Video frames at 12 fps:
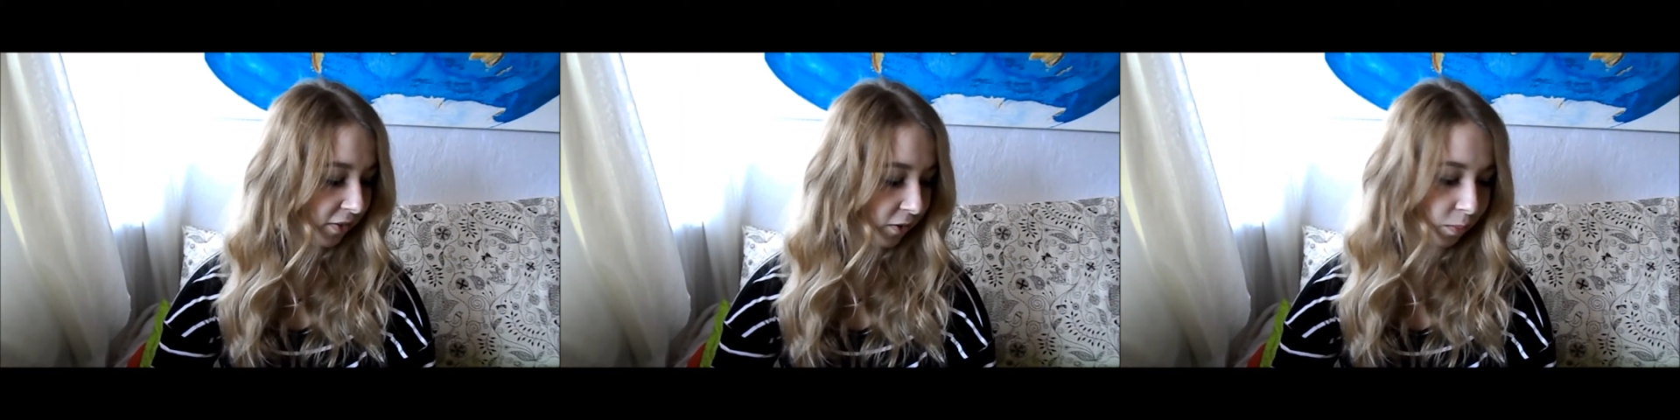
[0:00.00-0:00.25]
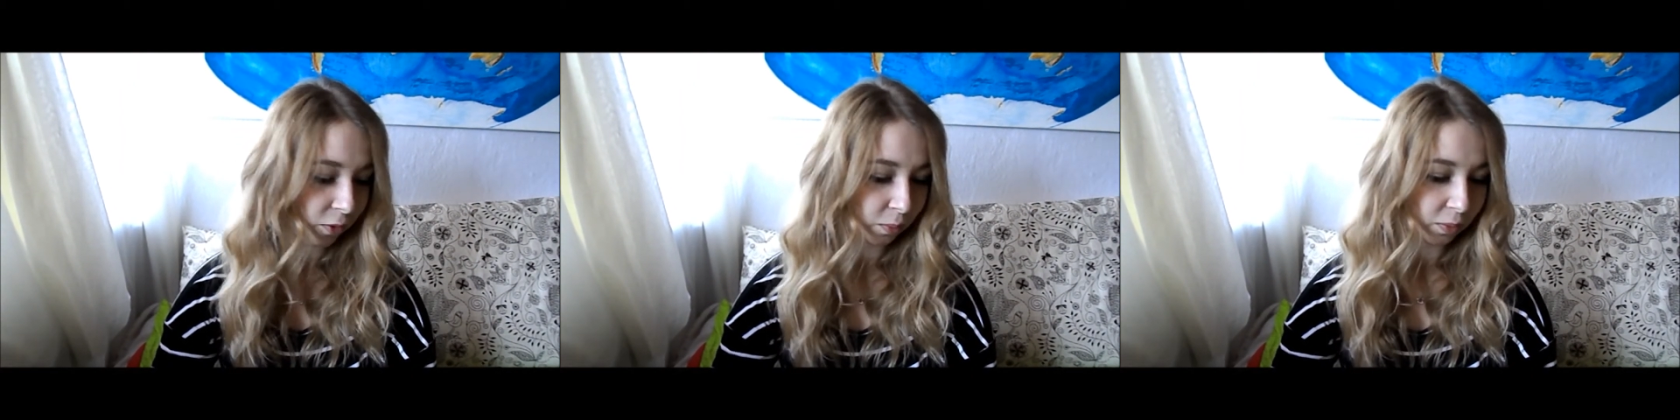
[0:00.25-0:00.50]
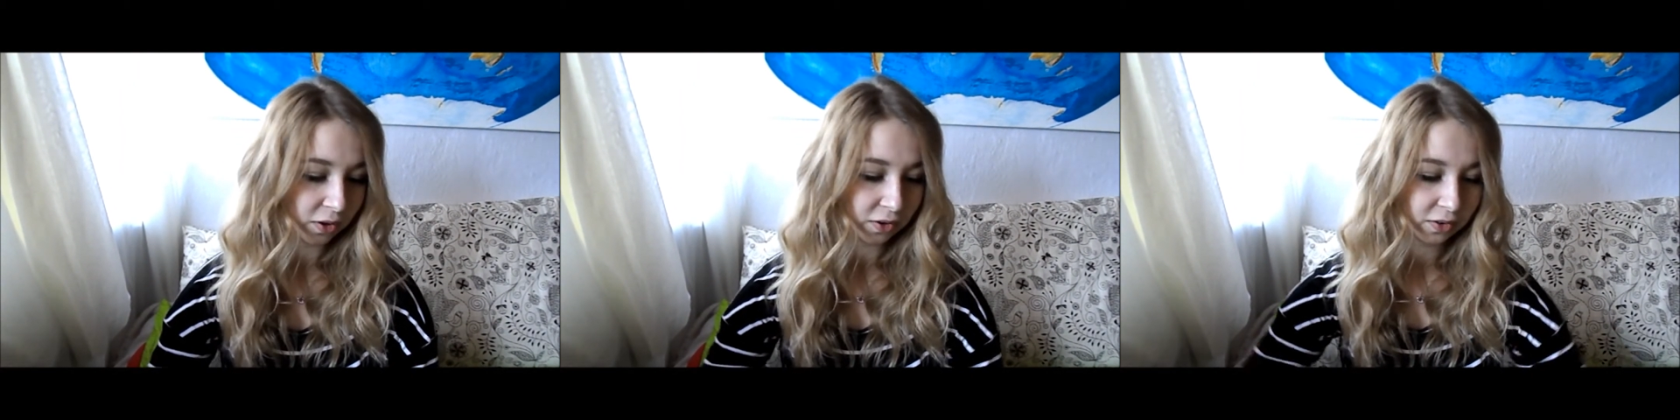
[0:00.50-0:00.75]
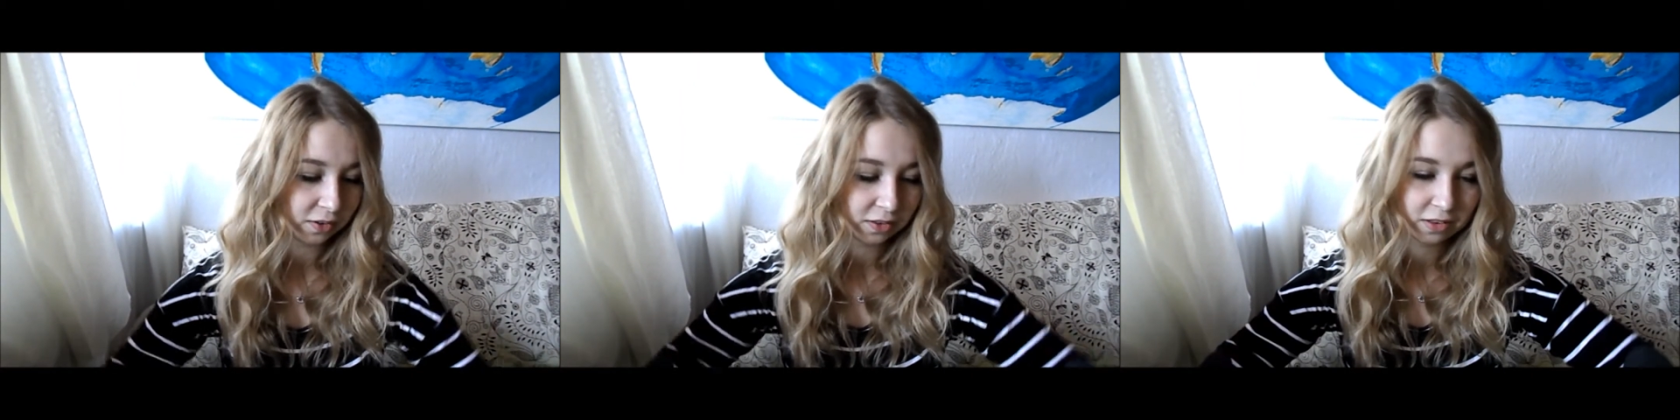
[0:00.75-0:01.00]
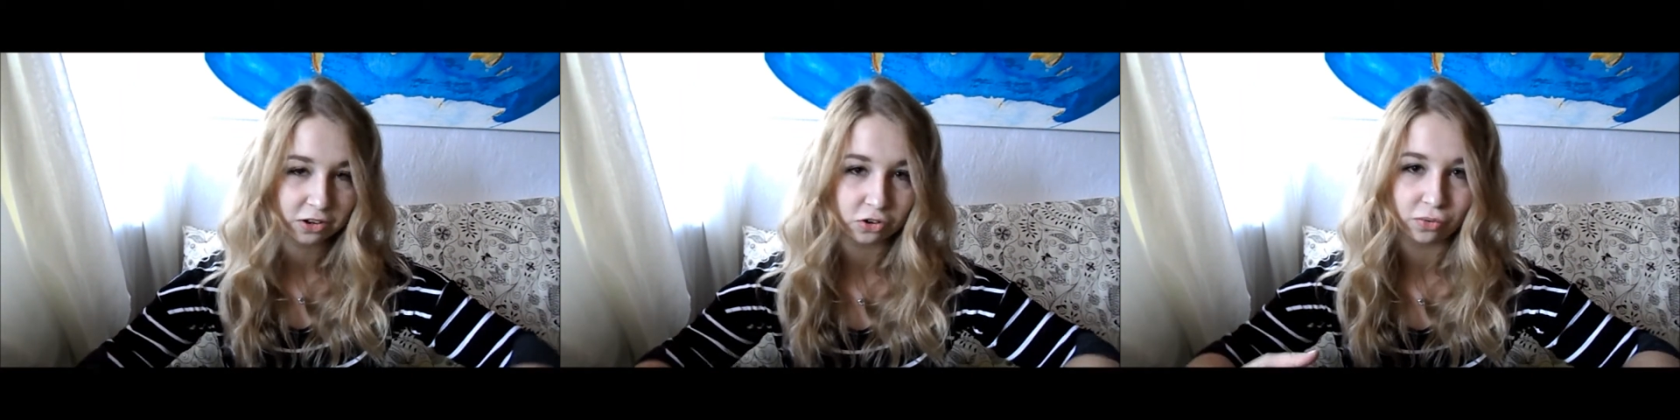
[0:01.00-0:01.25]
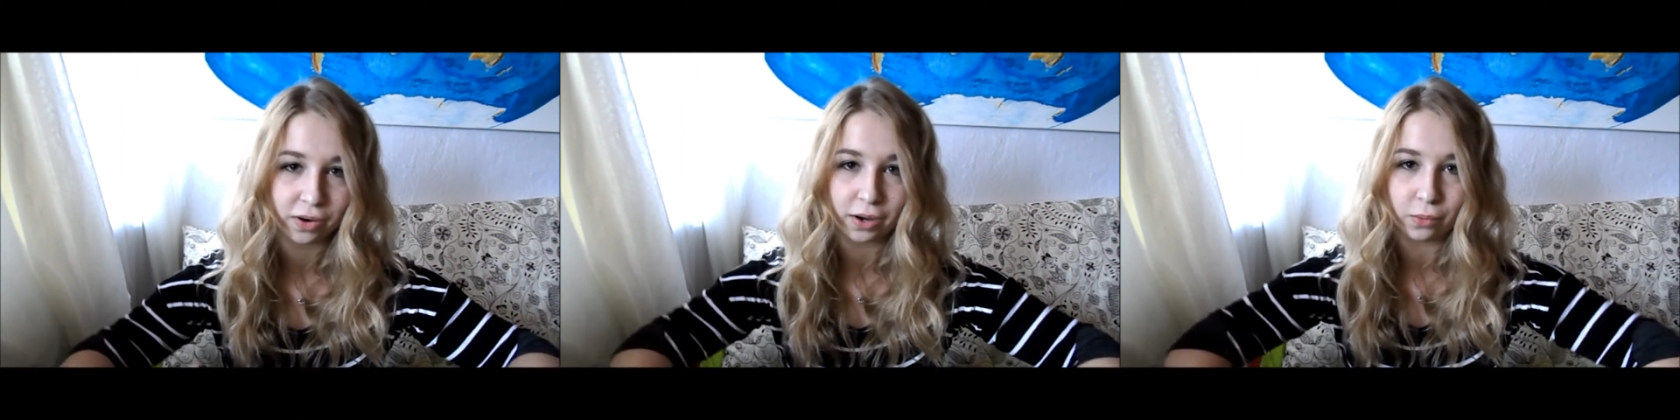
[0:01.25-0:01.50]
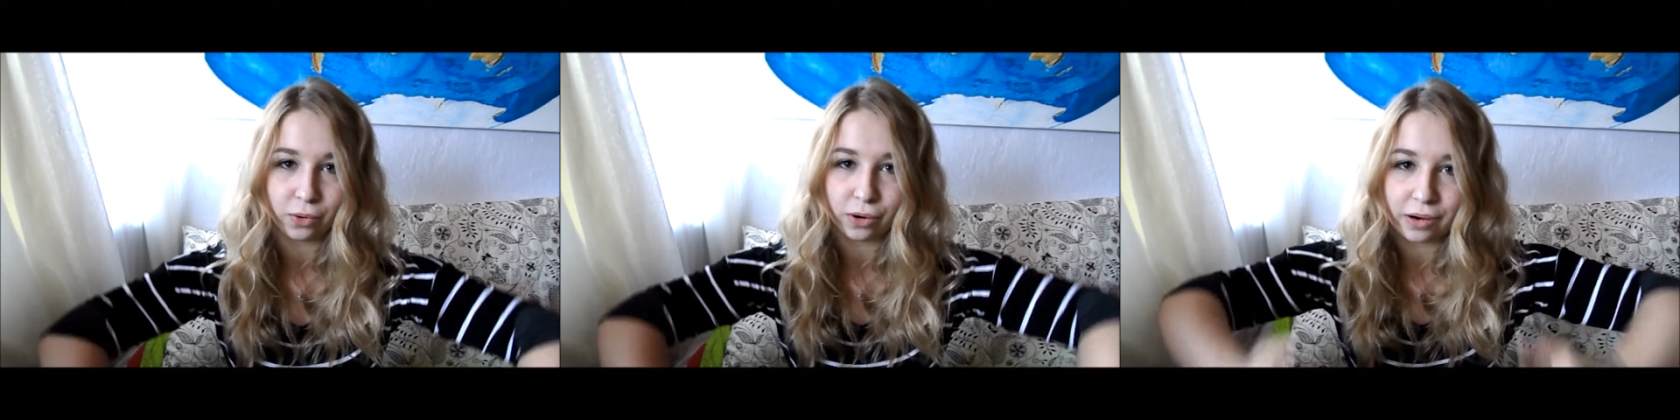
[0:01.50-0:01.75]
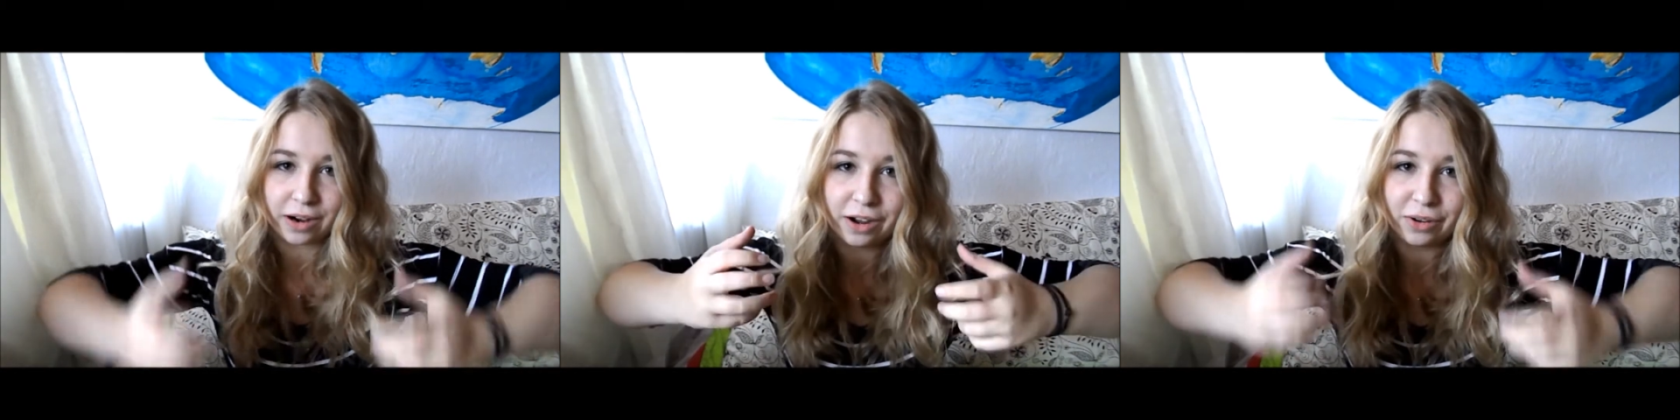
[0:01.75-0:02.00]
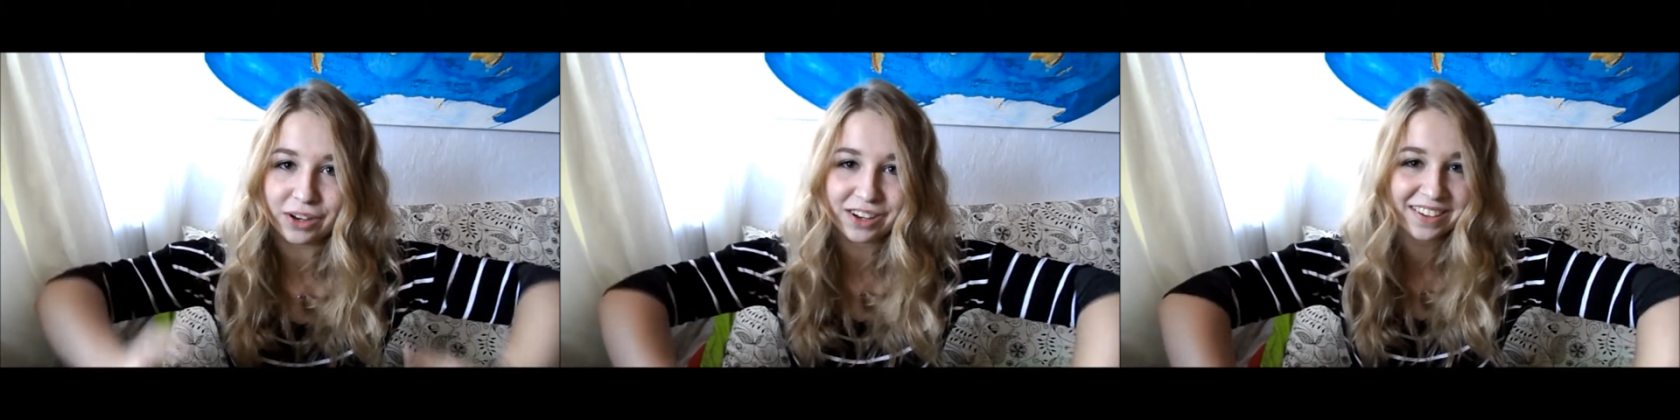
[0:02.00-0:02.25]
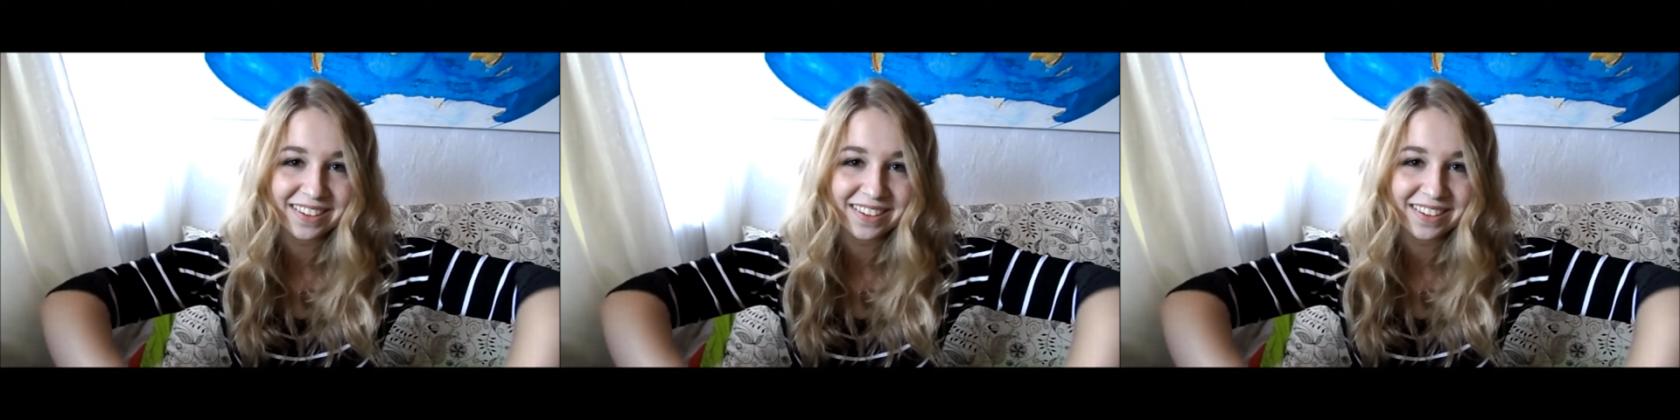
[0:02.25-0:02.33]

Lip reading: this book because it's such a great workout.